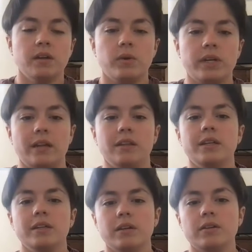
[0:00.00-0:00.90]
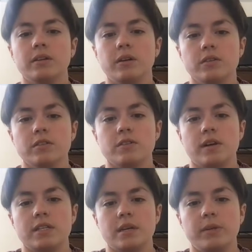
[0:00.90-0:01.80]
When alanine undergoes
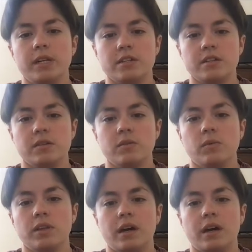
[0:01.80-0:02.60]
transamination with